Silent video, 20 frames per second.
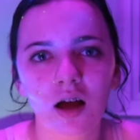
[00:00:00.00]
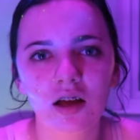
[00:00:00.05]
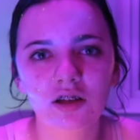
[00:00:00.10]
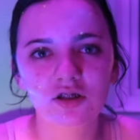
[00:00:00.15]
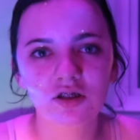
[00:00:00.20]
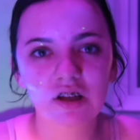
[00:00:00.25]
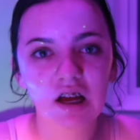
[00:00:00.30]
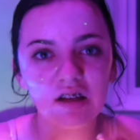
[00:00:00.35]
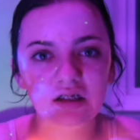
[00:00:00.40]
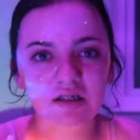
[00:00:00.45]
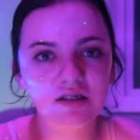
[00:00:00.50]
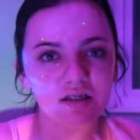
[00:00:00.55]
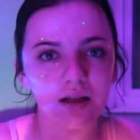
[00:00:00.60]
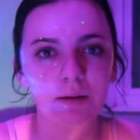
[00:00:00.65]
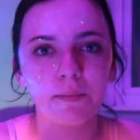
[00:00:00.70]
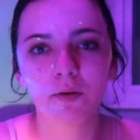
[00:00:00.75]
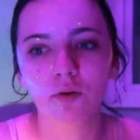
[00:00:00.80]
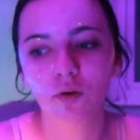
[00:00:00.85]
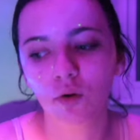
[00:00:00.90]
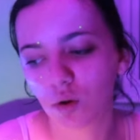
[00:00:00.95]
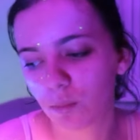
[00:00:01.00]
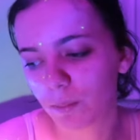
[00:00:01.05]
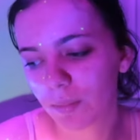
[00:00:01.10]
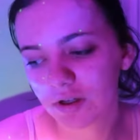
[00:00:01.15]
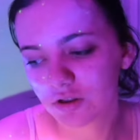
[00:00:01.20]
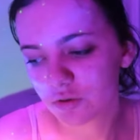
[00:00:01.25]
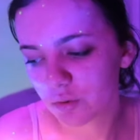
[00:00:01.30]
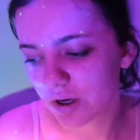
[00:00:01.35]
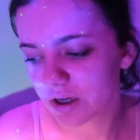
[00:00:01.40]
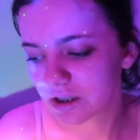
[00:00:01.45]
I just kind of slap it all on,
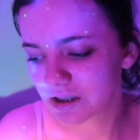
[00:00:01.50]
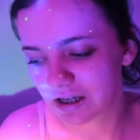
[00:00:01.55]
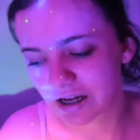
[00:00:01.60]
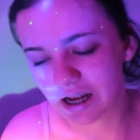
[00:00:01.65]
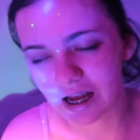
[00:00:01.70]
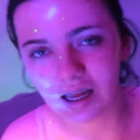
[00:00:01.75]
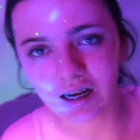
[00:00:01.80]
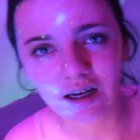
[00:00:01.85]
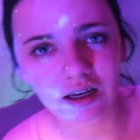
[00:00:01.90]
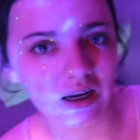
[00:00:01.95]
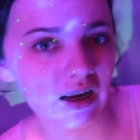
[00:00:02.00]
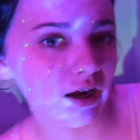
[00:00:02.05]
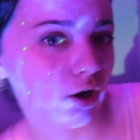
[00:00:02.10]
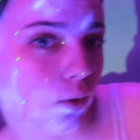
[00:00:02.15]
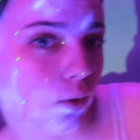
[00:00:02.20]
be as quick as I can, and